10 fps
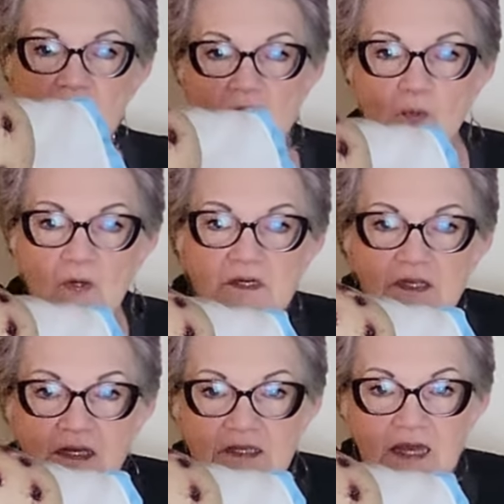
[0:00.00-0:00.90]
of sores
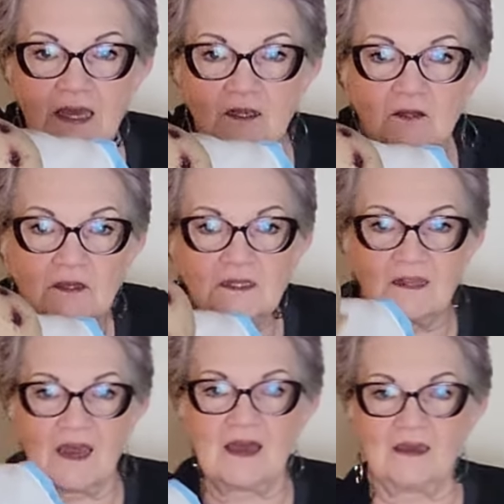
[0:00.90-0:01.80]
in his head. Look at
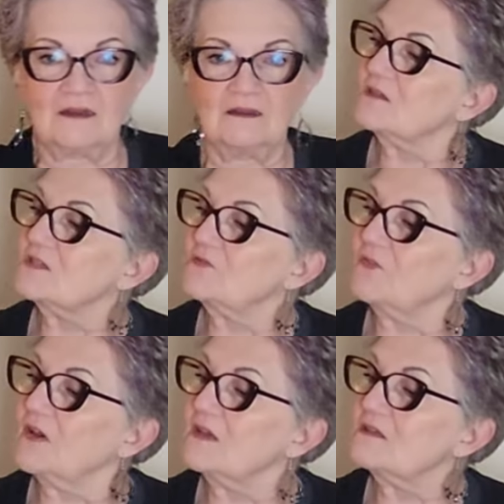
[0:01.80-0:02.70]
that. And his
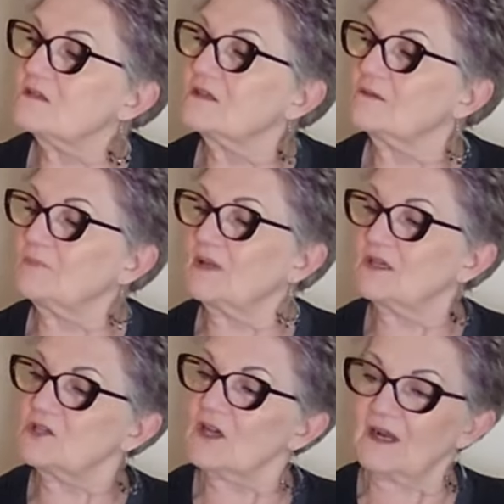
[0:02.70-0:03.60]
face,
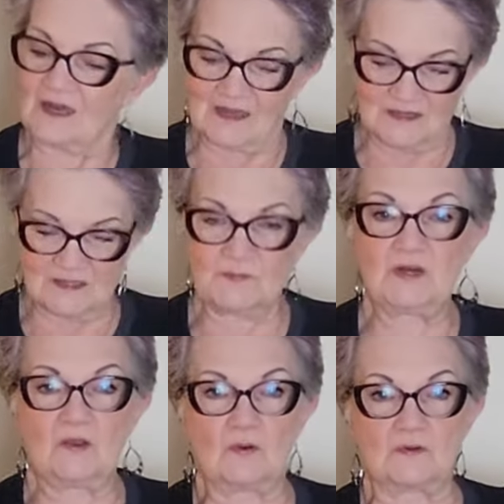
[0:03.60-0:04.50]
bloodshot eyes.
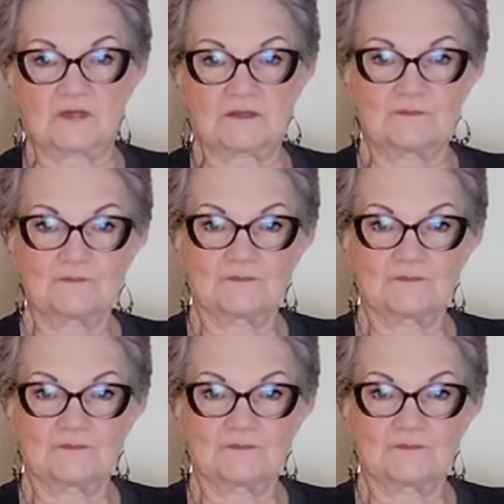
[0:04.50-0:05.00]
Pretty gross.